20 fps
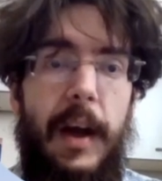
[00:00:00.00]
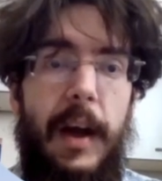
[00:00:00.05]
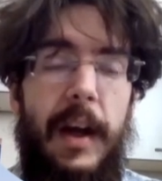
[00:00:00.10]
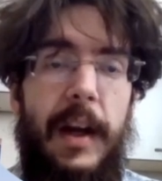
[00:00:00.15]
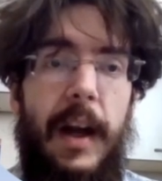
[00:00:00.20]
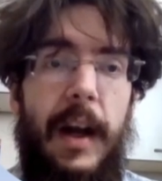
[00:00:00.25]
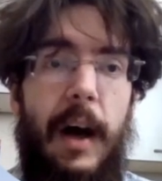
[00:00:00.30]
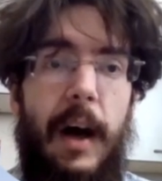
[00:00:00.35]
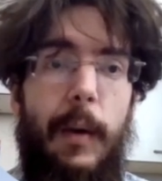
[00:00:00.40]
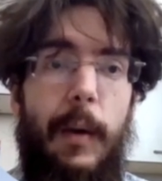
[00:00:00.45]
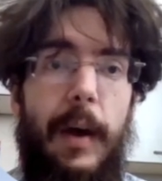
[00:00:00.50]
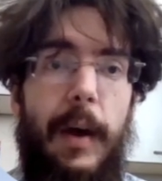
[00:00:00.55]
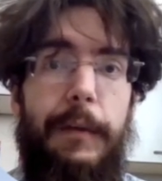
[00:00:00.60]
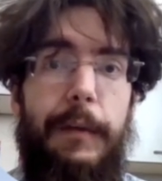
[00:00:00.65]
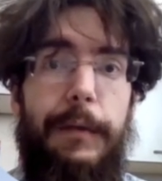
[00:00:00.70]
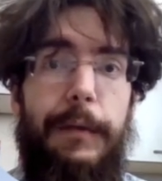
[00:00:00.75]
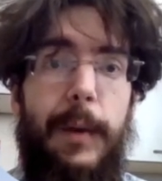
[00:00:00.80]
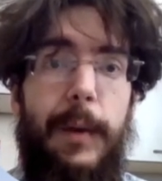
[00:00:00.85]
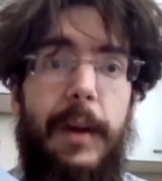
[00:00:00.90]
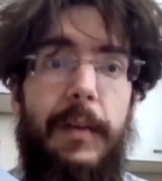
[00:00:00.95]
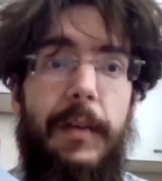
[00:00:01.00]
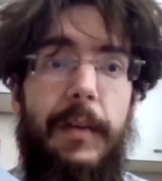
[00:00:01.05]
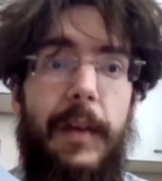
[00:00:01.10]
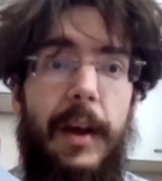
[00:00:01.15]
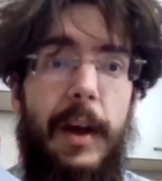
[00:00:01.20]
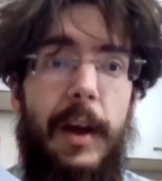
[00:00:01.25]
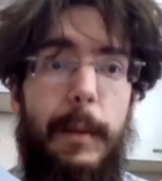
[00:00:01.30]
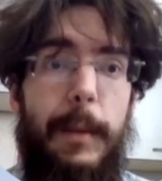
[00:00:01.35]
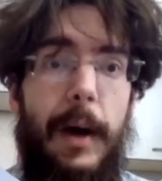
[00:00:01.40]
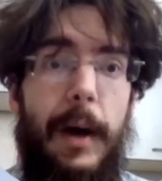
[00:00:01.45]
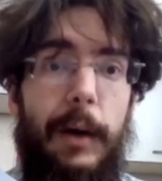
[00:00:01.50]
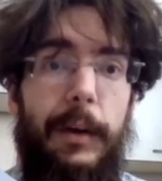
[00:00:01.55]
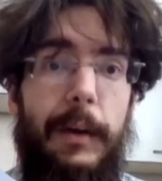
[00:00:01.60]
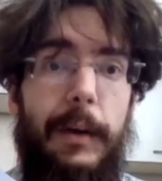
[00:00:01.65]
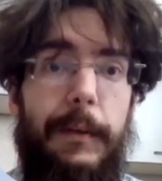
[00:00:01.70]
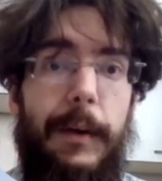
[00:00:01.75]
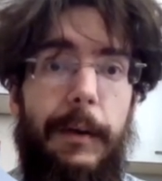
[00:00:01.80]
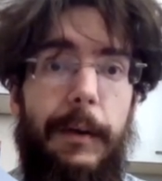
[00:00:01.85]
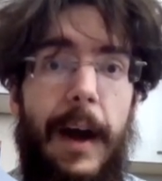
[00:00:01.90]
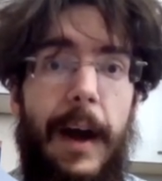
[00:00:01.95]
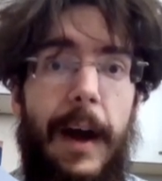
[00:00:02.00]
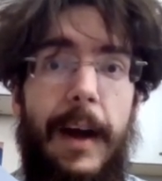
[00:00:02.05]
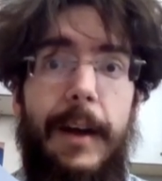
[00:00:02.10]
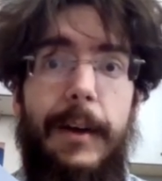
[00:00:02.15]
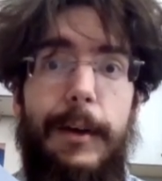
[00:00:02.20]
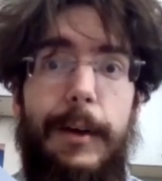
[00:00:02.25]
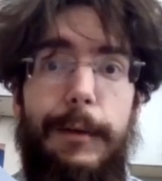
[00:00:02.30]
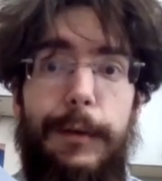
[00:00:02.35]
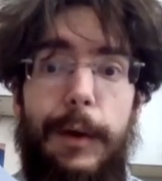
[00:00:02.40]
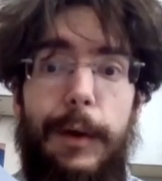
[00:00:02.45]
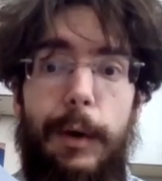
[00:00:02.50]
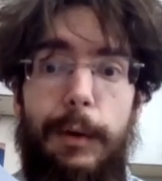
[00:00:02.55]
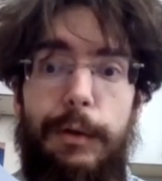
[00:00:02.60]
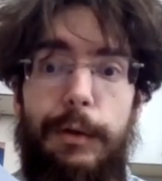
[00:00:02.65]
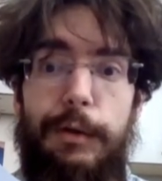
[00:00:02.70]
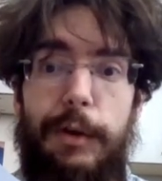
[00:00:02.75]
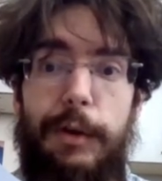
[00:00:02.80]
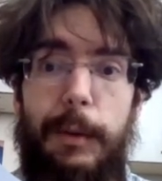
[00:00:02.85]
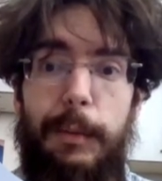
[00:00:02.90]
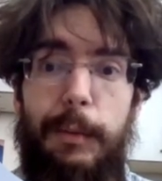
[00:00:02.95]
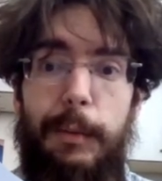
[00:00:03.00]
Now, if we think about the variety of ghost ships,